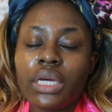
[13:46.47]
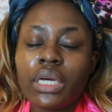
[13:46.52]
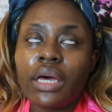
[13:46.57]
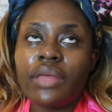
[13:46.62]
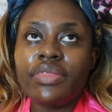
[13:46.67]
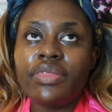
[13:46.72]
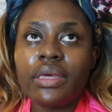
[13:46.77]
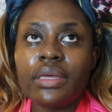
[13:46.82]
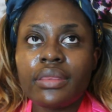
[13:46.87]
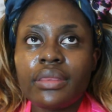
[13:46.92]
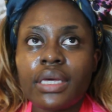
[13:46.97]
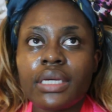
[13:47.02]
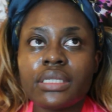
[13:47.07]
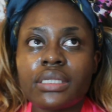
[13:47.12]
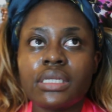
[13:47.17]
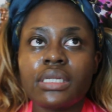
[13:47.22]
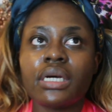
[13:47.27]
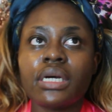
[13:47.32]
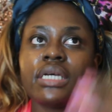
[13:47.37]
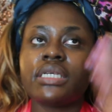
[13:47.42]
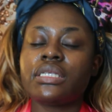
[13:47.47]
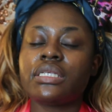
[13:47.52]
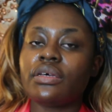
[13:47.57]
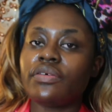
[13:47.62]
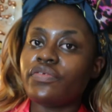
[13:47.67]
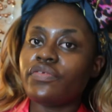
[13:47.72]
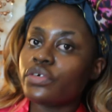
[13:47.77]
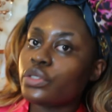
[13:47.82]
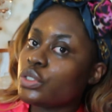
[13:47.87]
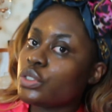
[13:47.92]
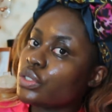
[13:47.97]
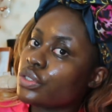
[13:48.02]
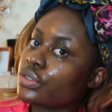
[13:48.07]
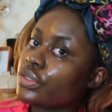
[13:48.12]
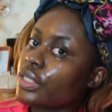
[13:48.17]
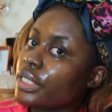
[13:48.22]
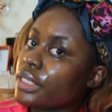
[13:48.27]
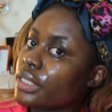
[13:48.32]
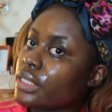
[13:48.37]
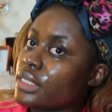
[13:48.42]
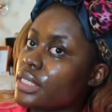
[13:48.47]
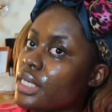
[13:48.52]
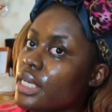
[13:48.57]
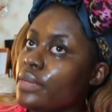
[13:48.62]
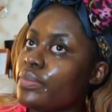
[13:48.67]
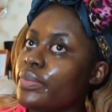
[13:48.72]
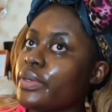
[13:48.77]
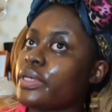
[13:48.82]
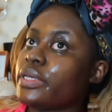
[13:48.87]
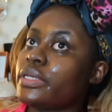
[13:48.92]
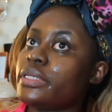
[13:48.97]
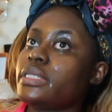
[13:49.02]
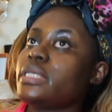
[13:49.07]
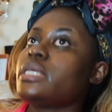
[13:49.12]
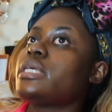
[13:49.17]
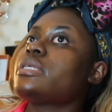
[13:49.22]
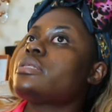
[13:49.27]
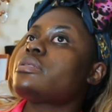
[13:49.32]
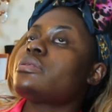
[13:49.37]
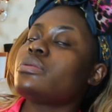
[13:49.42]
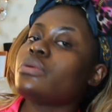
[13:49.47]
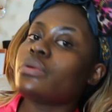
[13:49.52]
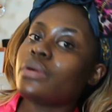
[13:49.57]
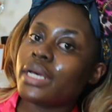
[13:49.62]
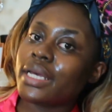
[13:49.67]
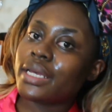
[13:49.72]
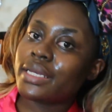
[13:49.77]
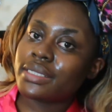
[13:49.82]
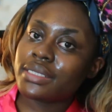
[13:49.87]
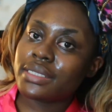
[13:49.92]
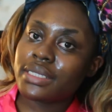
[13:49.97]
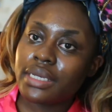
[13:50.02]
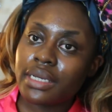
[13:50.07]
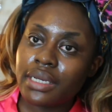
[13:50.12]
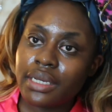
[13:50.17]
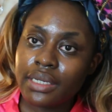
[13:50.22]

I think that's nicer for during the day because it's not as